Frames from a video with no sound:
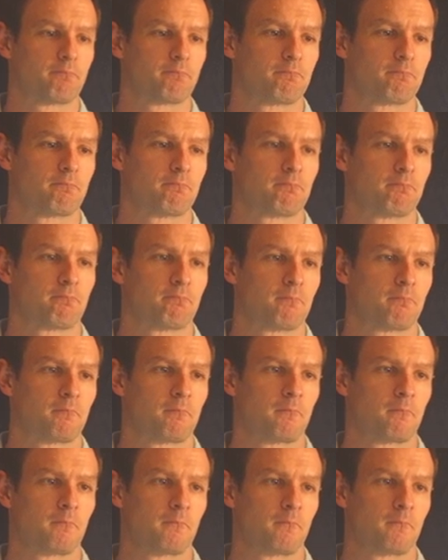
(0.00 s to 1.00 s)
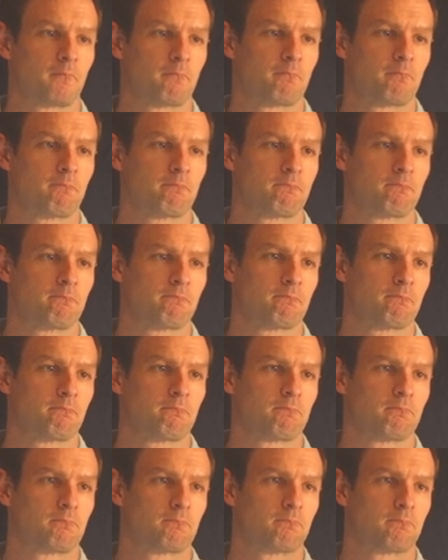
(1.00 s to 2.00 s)

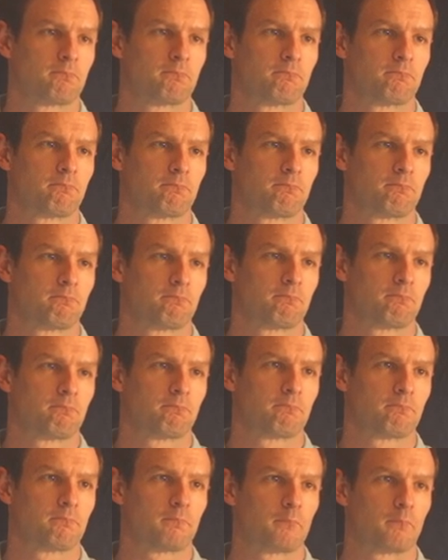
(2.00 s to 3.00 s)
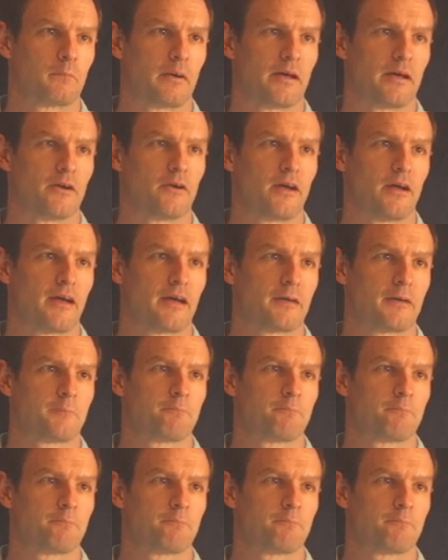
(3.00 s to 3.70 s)
No one is speaking in this clip.